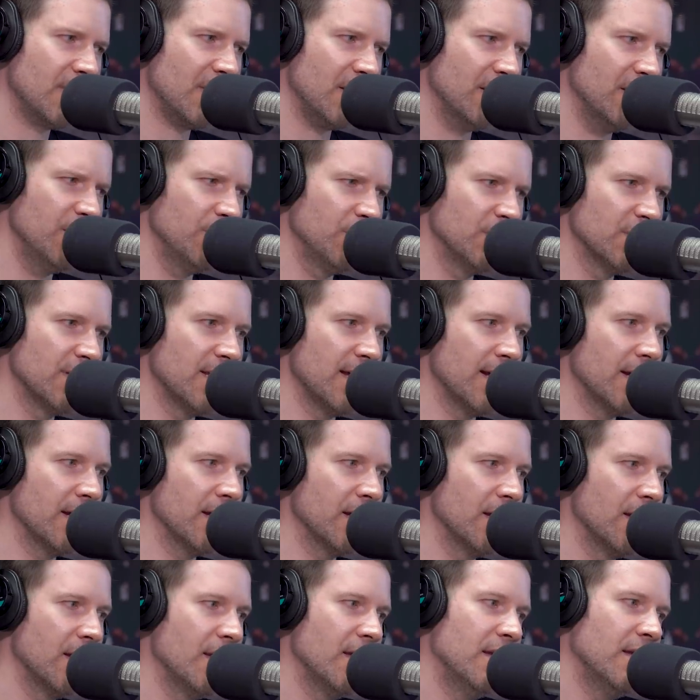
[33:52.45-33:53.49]
he was like,
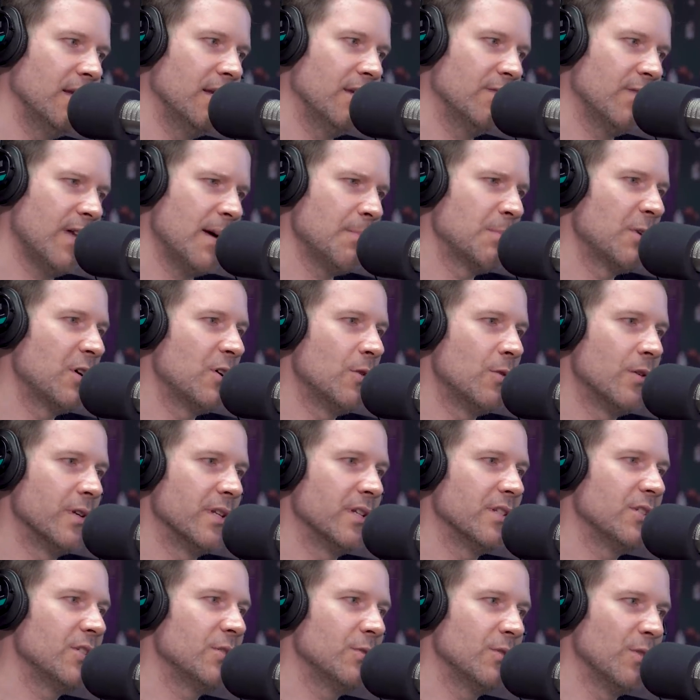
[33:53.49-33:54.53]
if I'm going
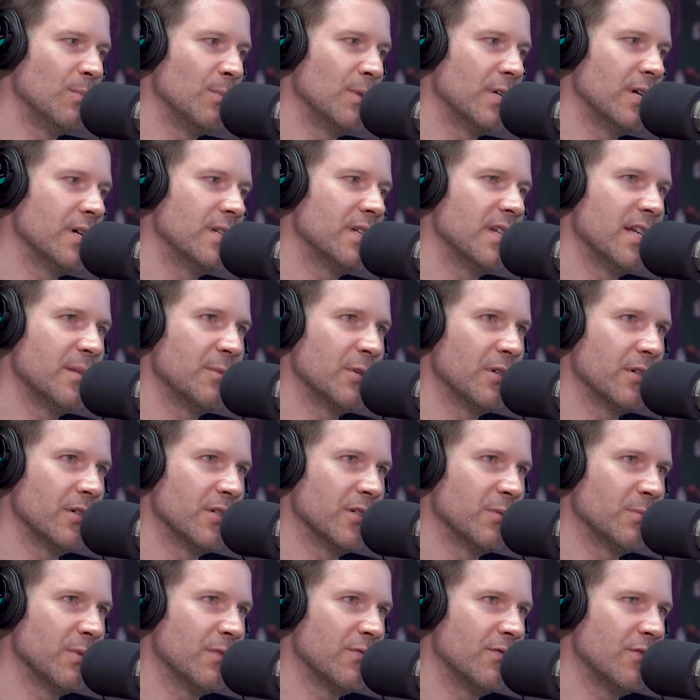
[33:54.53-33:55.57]
into a blood
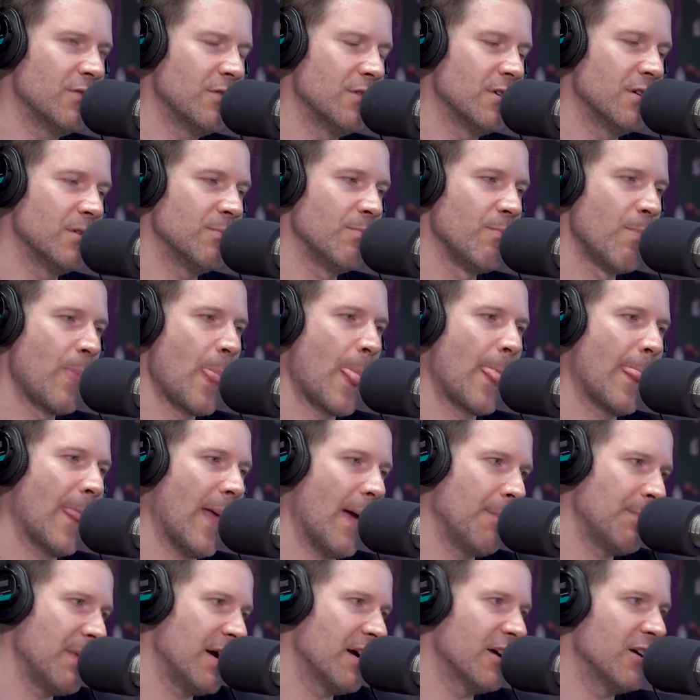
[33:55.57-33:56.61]
neighborhood to perform,
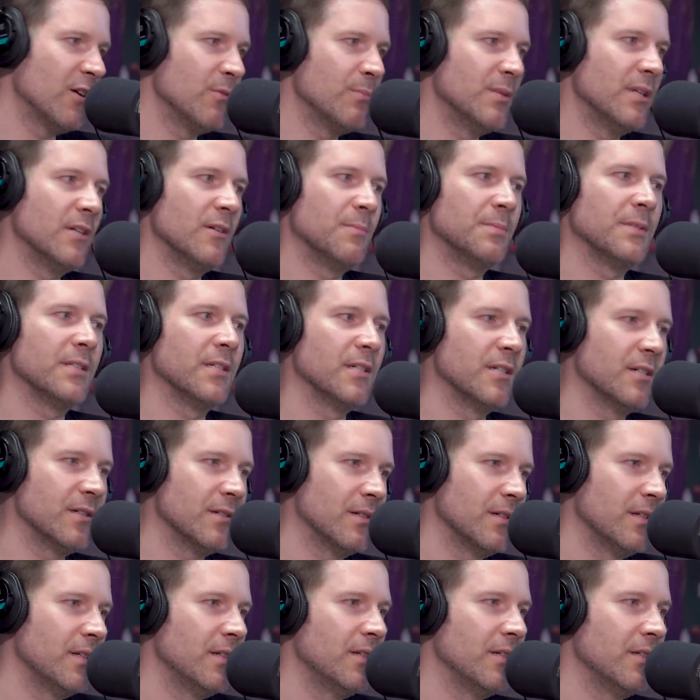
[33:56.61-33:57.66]
I'm not going to be up
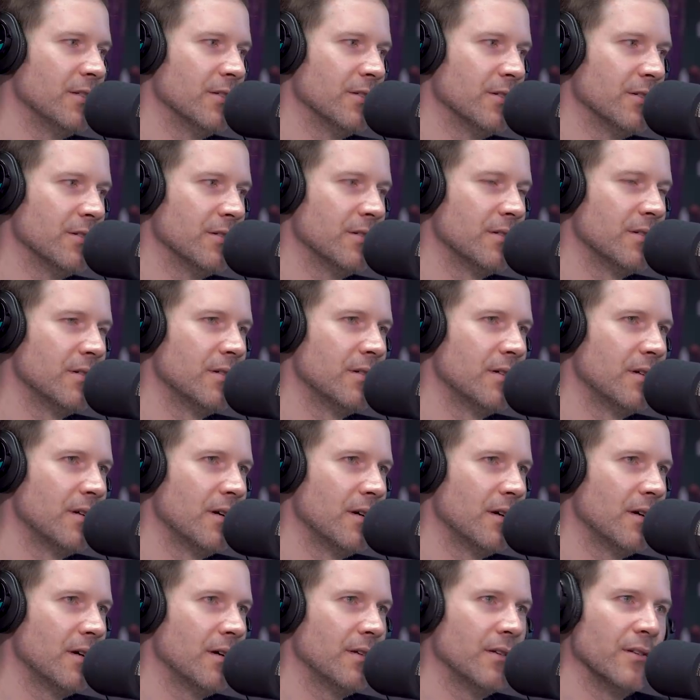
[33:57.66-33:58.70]
there, you know,
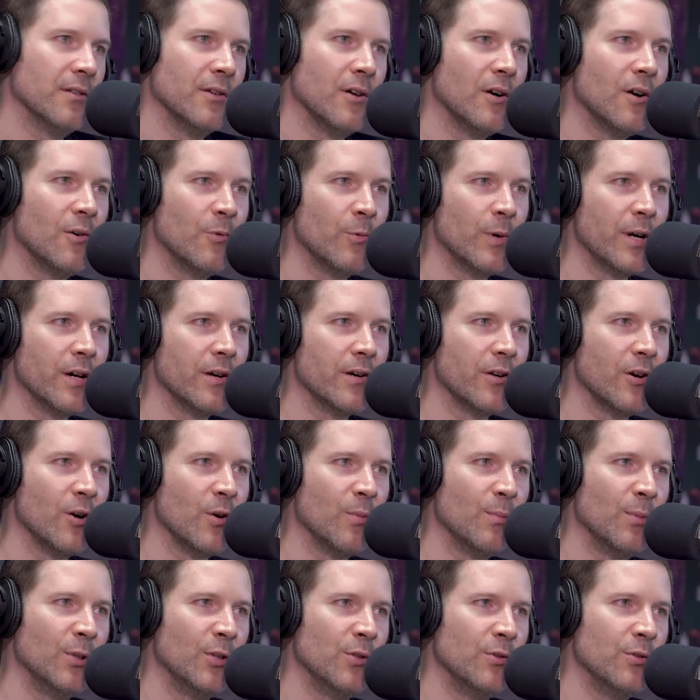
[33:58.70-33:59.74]
you know, wearing
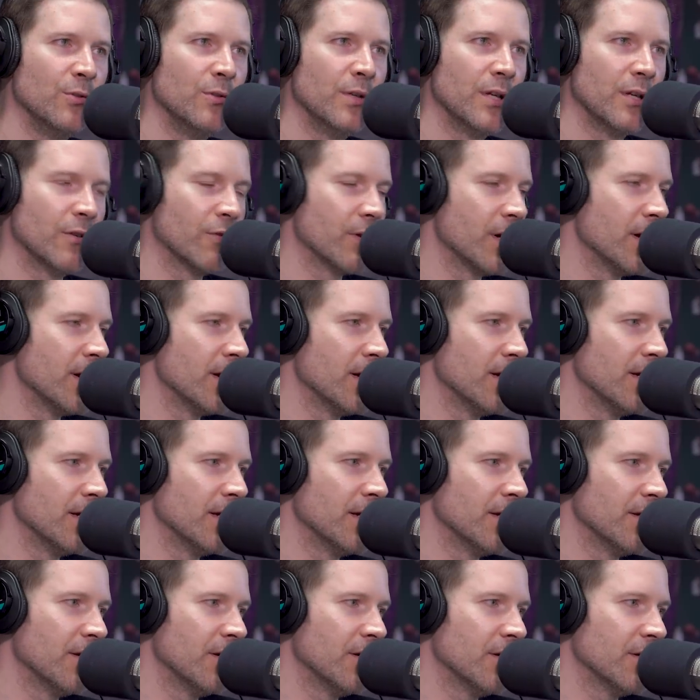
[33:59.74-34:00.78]
all blue and gray mm
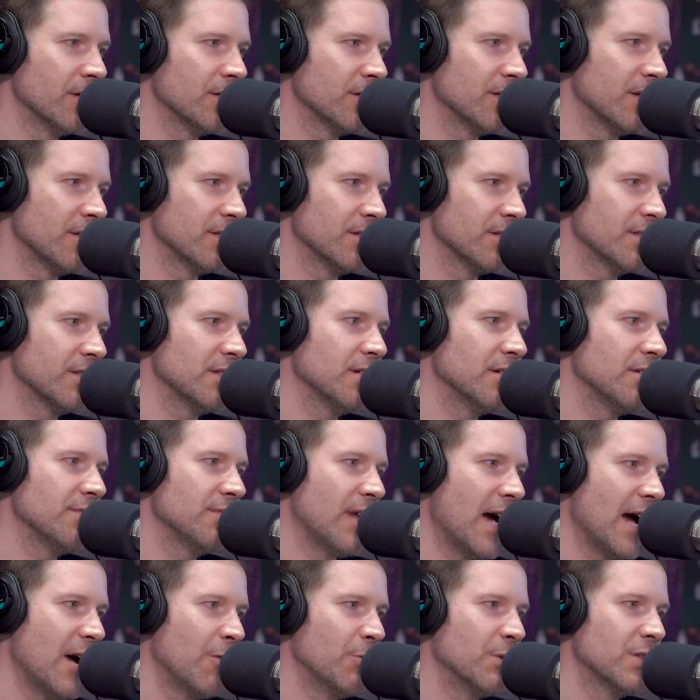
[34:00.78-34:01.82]
-hmm. and mm-hmm. all this other stuff.
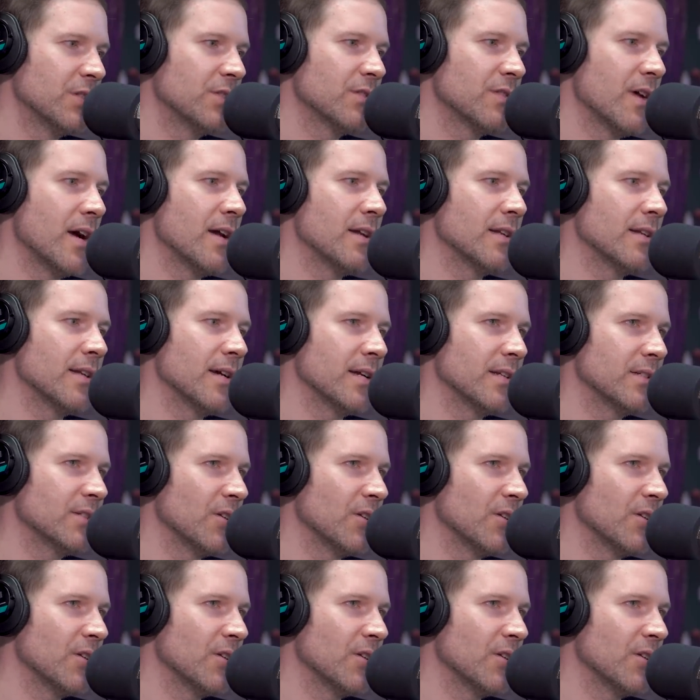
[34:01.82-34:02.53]
I would try to like